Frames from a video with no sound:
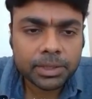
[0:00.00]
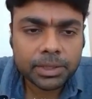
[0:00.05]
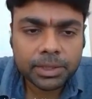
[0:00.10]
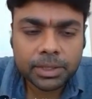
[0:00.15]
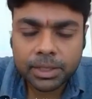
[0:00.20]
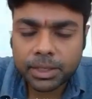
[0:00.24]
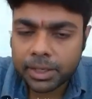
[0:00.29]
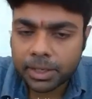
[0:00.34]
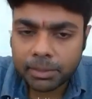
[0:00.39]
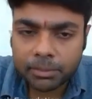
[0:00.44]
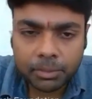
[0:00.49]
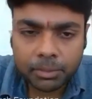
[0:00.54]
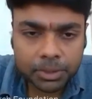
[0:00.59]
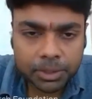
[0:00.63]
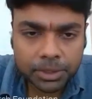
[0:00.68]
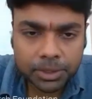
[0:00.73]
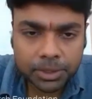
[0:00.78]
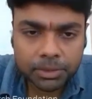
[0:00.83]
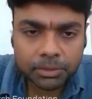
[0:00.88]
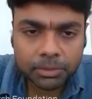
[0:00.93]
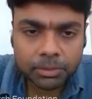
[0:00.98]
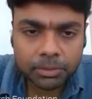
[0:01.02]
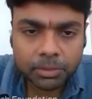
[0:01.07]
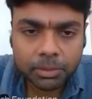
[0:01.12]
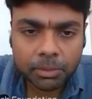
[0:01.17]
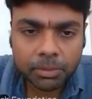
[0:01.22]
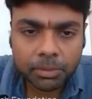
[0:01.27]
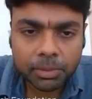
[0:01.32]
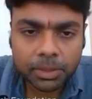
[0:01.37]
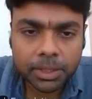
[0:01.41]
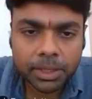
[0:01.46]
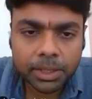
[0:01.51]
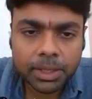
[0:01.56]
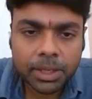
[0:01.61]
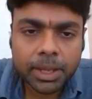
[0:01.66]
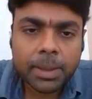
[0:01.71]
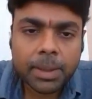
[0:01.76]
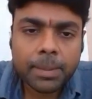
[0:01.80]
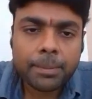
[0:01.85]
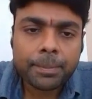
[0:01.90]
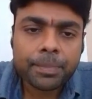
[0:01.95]
He shall take possession of the property.
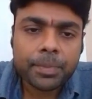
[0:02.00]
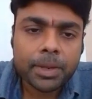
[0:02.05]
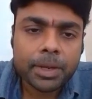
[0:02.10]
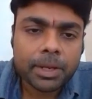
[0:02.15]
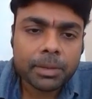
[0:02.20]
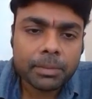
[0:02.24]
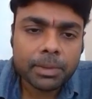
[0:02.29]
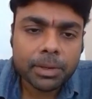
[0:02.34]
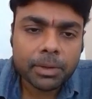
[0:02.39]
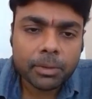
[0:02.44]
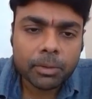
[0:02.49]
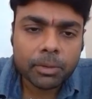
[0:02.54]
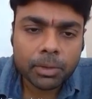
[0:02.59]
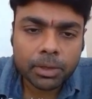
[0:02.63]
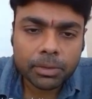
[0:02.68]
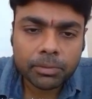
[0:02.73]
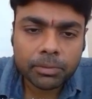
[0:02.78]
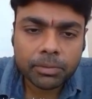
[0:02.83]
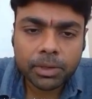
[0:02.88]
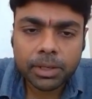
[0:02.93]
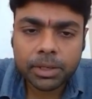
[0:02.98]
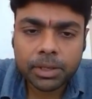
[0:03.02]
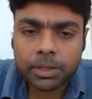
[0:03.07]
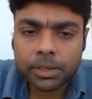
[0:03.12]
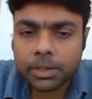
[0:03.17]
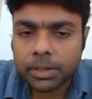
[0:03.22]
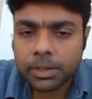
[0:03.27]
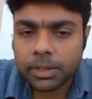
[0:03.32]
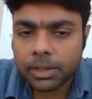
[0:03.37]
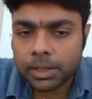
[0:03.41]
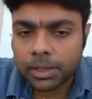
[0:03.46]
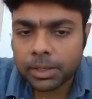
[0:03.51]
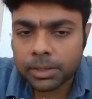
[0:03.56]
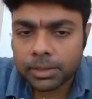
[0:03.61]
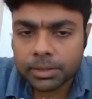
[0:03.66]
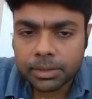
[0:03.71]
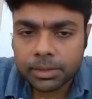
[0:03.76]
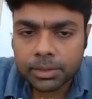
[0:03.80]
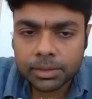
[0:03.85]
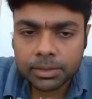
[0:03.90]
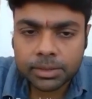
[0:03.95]
Then he may notify,
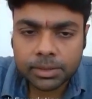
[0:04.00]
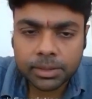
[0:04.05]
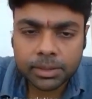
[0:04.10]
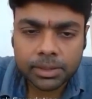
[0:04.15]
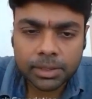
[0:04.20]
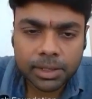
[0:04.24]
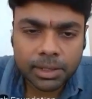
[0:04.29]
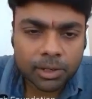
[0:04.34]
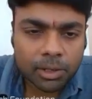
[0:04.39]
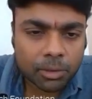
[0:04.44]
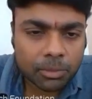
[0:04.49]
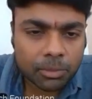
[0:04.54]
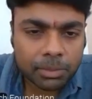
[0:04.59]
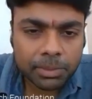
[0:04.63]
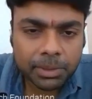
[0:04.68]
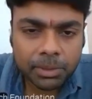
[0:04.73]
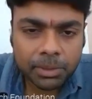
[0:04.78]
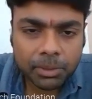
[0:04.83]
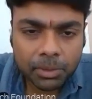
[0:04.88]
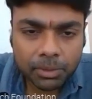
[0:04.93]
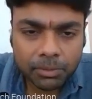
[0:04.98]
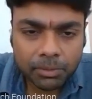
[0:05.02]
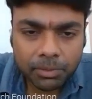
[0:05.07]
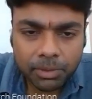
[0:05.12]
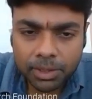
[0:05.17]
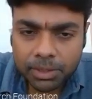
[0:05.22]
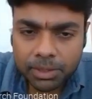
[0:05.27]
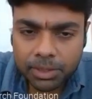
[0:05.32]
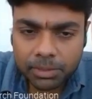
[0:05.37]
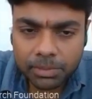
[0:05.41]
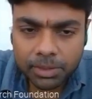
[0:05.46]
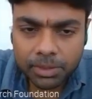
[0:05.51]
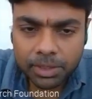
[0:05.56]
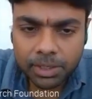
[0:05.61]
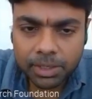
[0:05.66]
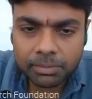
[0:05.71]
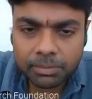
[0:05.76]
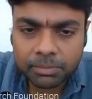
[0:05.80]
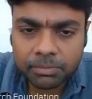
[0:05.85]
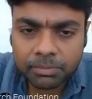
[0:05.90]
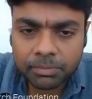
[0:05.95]
as the central government may notify as it may
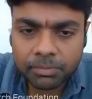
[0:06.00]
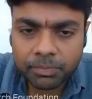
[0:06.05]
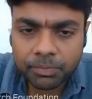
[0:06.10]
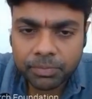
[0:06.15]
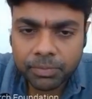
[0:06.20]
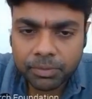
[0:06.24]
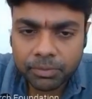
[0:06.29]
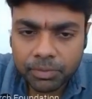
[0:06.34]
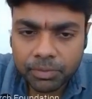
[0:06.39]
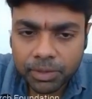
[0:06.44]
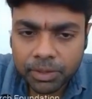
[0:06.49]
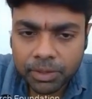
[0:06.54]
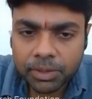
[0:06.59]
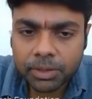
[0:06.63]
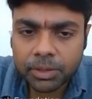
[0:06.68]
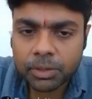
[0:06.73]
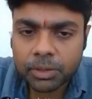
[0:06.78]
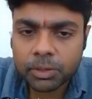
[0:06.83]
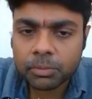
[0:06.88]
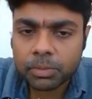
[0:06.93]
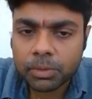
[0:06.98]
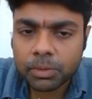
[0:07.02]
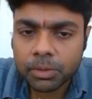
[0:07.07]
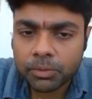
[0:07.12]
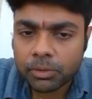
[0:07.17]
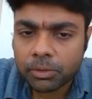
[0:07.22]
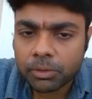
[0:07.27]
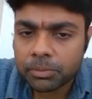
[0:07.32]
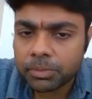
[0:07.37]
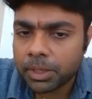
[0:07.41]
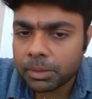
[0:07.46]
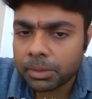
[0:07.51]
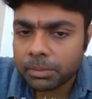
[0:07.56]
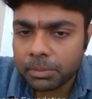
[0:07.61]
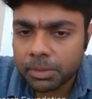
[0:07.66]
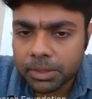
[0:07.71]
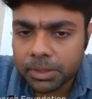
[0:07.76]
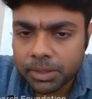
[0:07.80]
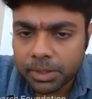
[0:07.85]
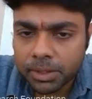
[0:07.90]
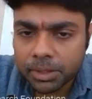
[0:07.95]
deem fit to perform the
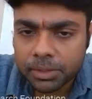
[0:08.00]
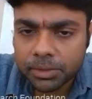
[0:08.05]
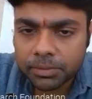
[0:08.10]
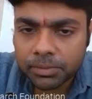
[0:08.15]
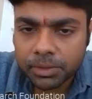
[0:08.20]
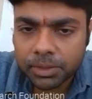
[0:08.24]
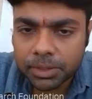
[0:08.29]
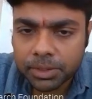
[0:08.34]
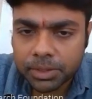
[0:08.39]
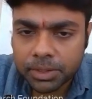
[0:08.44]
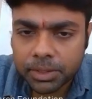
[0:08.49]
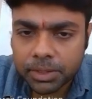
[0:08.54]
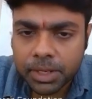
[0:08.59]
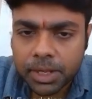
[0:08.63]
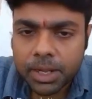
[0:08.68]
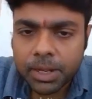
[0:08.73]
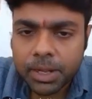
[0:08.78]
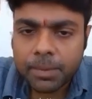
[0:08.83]
administrator's function.